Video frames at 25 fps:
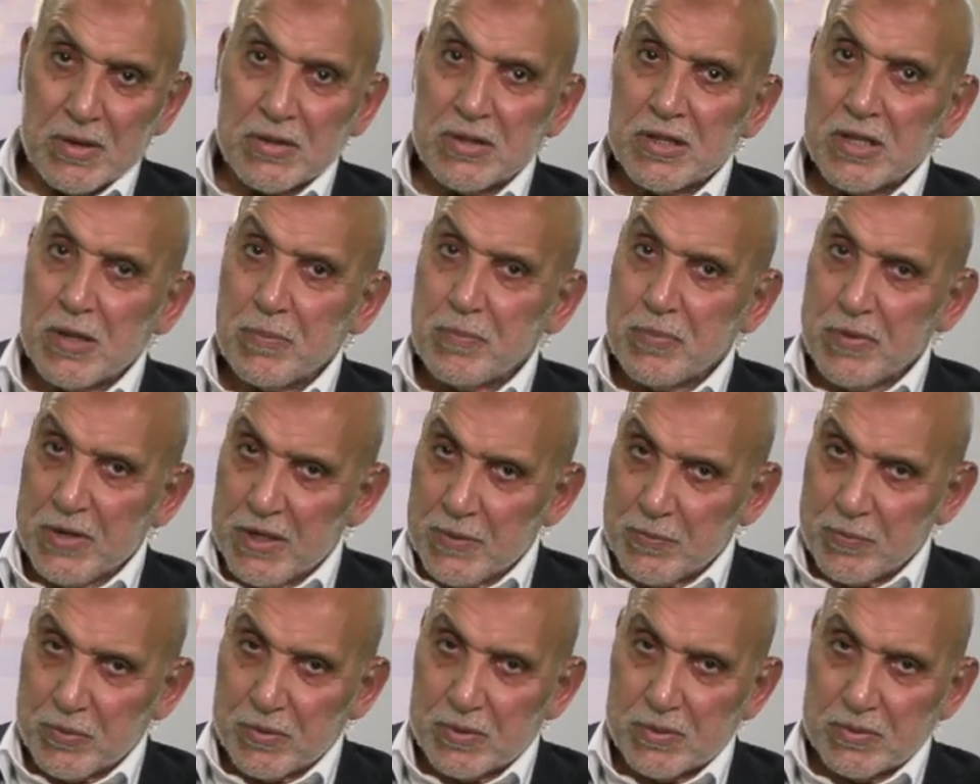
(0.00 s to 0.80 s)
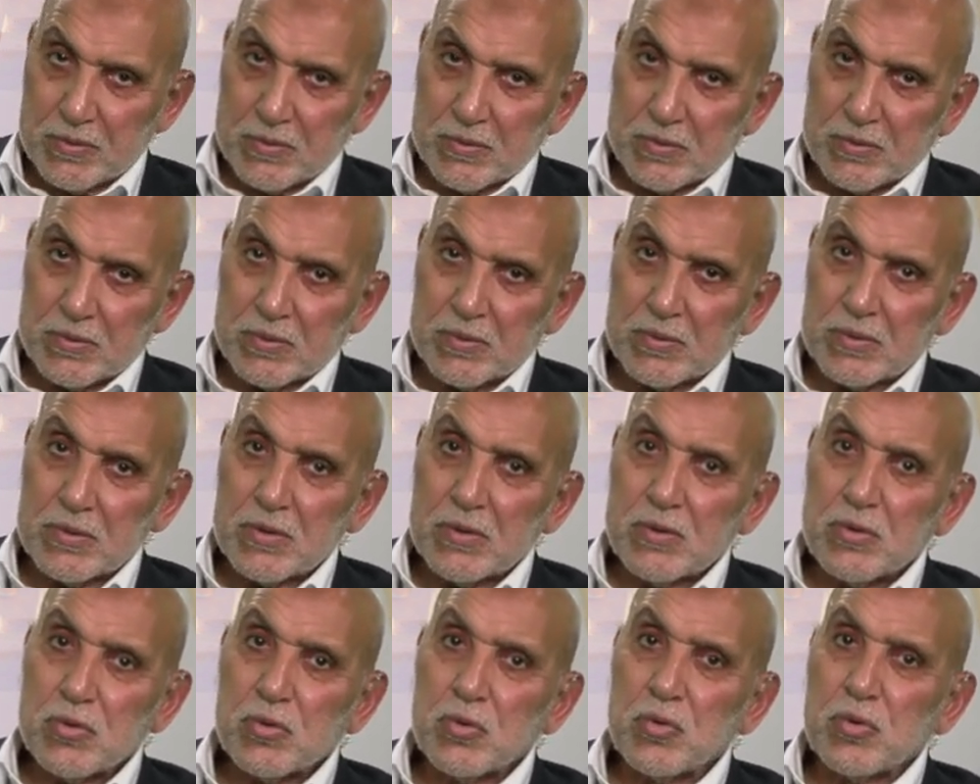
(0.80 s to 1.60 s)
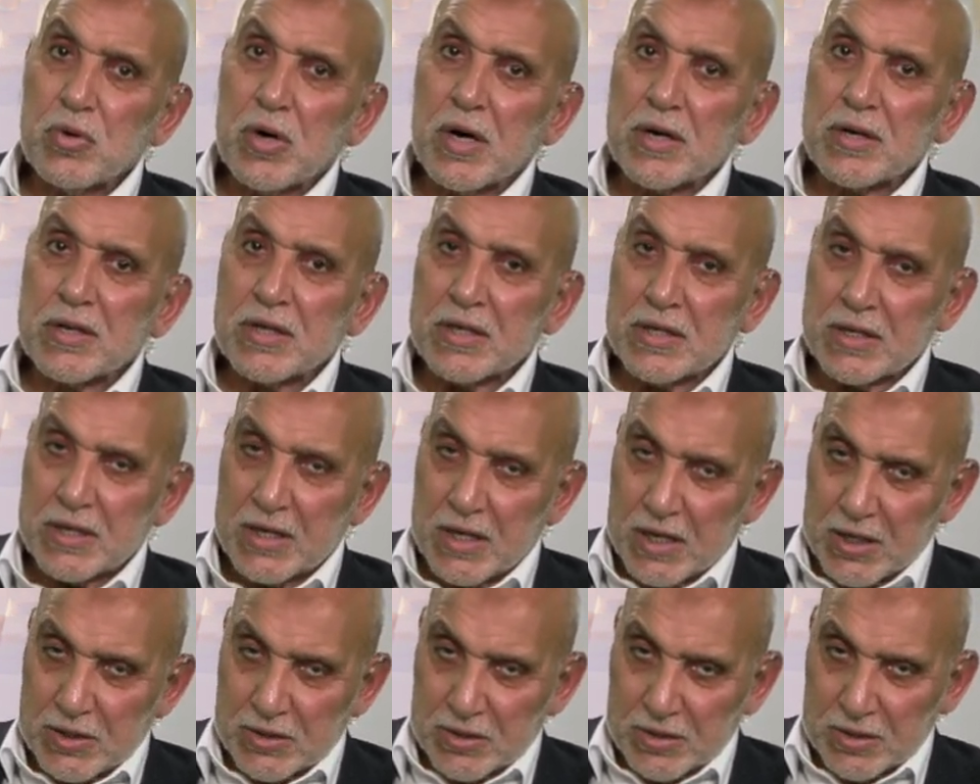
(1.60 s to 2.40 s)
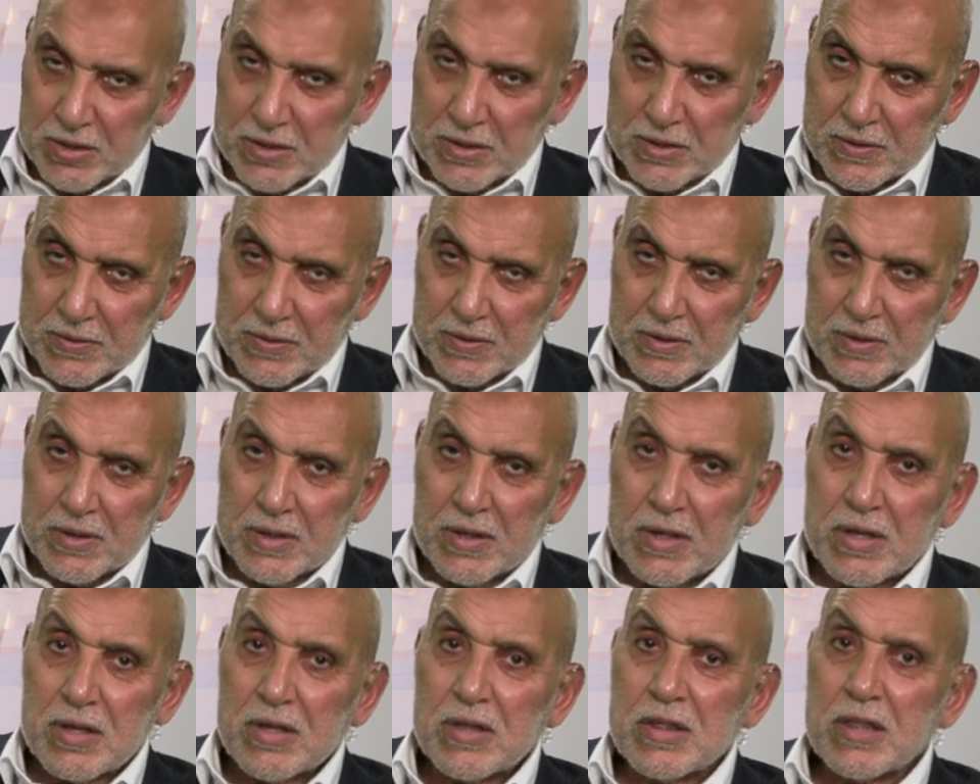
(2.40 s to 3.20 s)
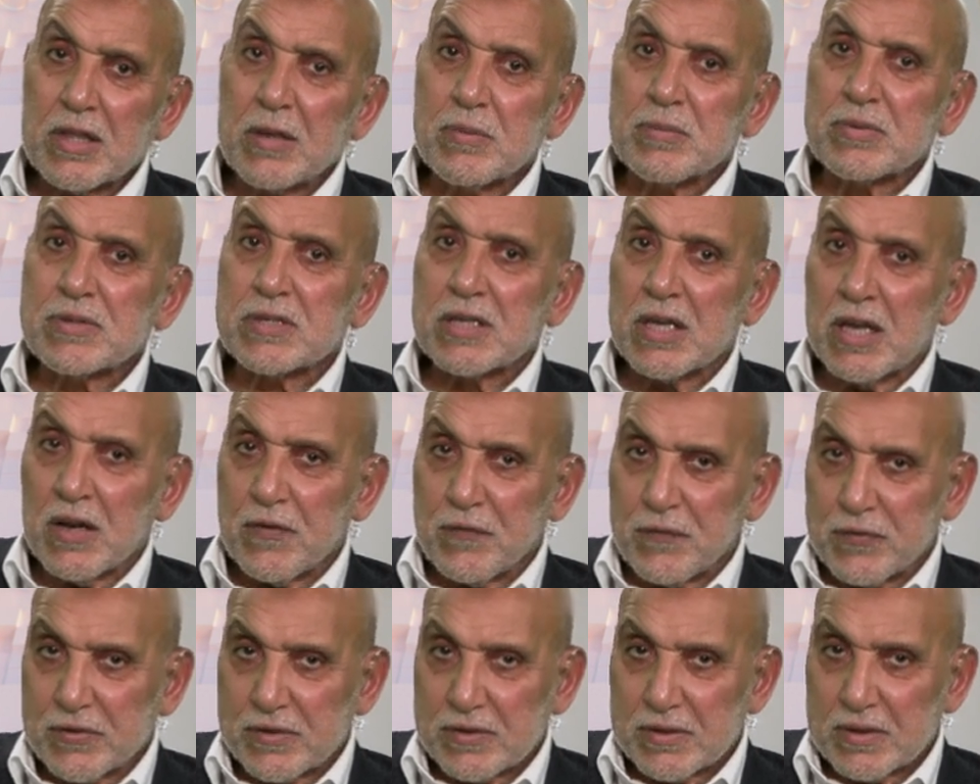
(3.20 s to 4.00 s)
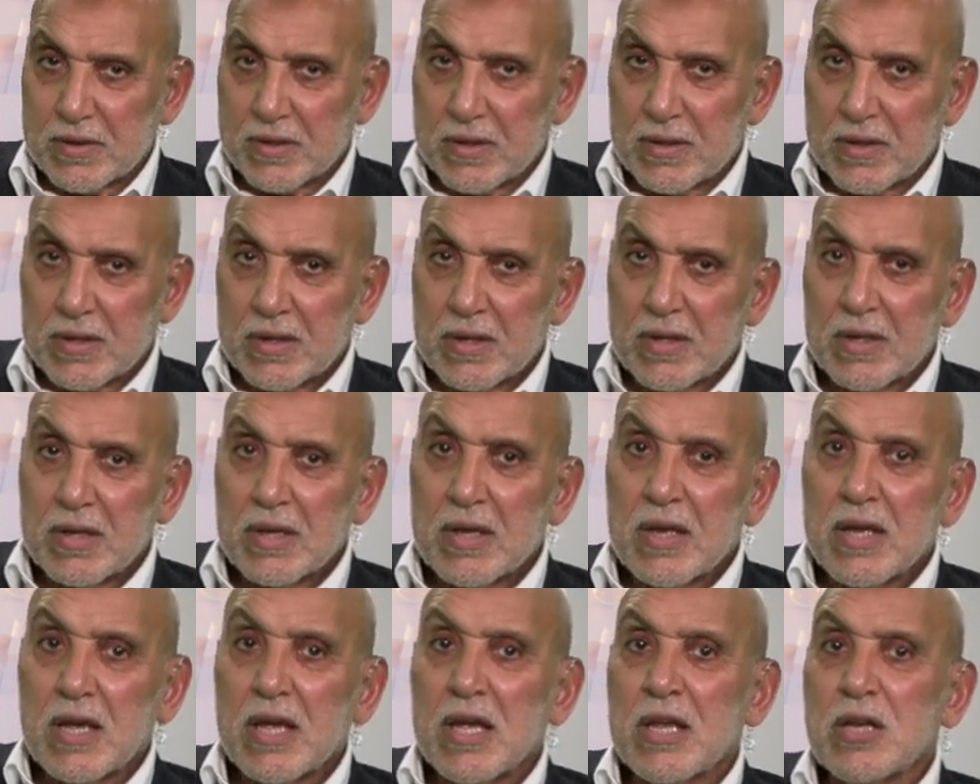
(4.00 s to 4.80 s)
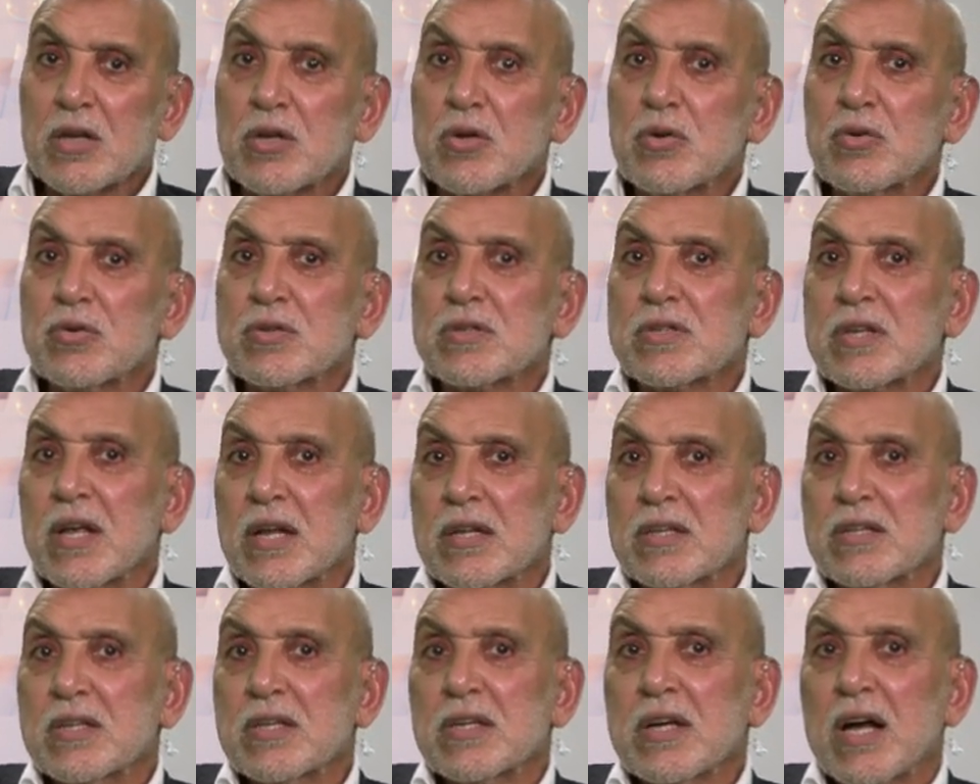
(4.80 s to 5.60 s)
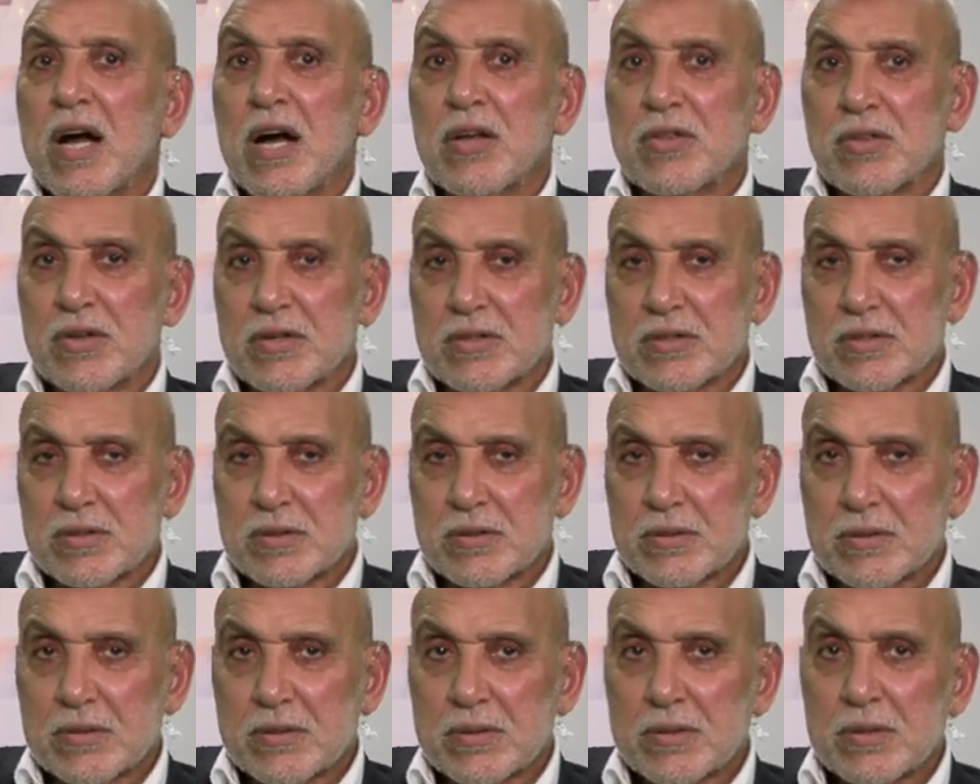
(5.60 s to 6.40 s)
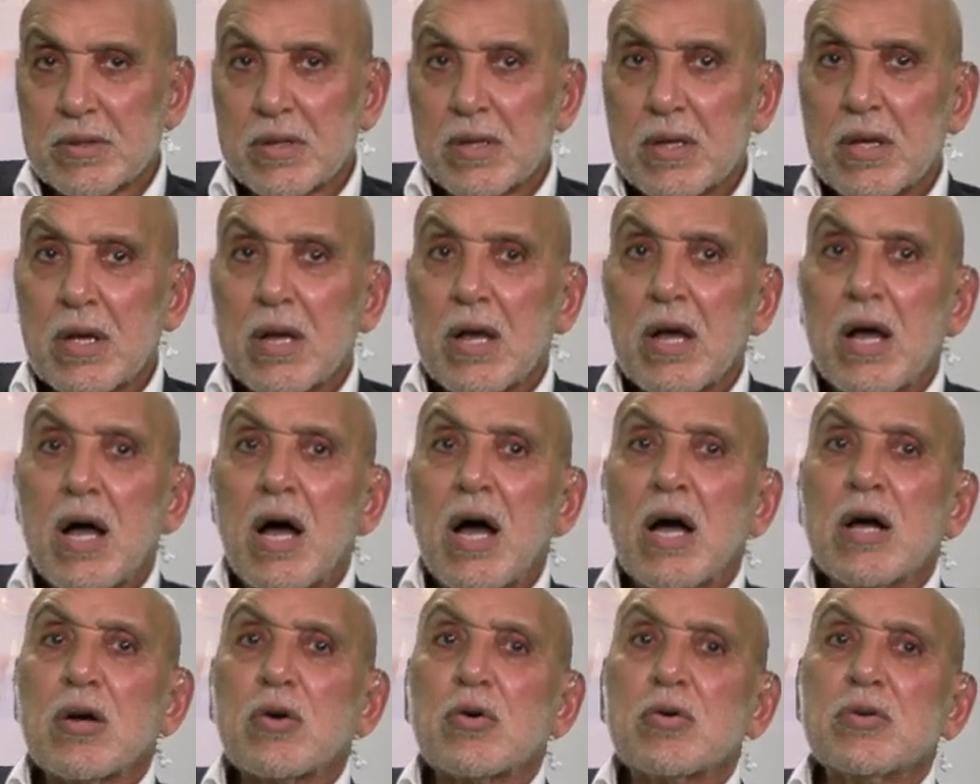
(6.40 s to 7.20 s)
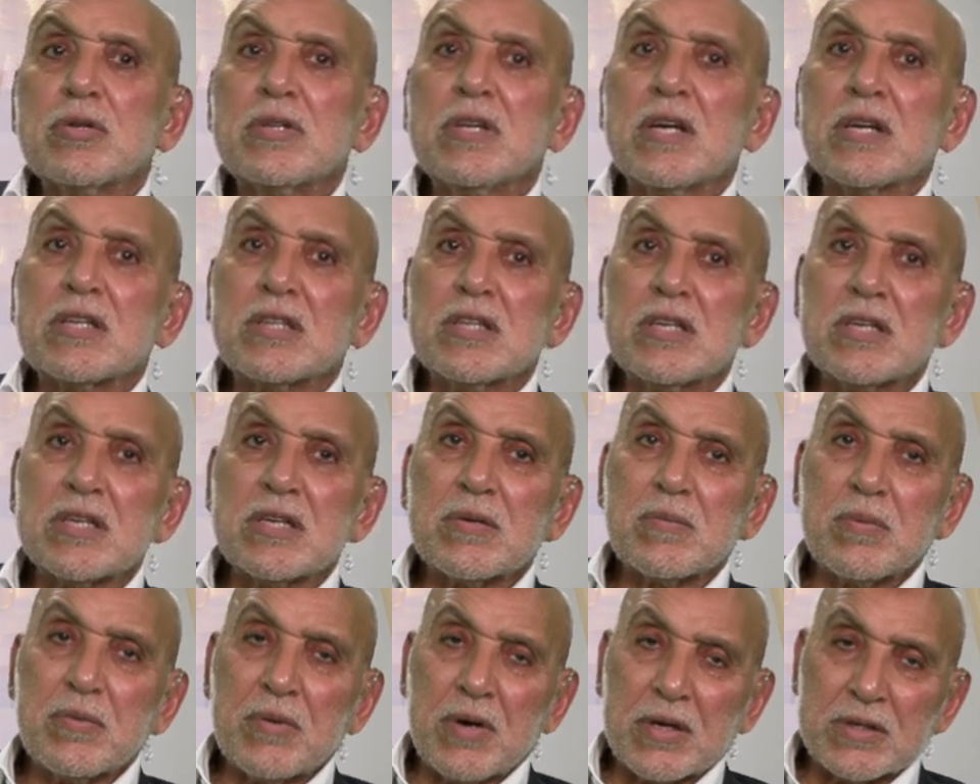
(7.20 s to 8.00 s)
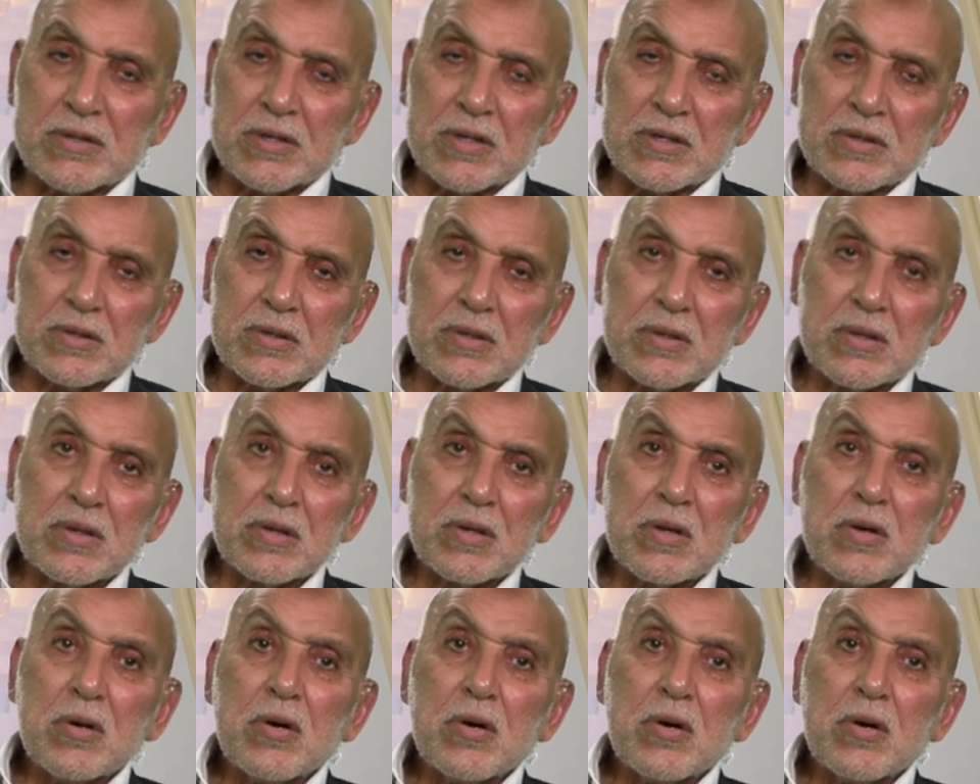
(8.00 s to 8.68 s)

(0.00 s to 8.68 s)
But the people who are engaging themselves in consulting others and connecting with others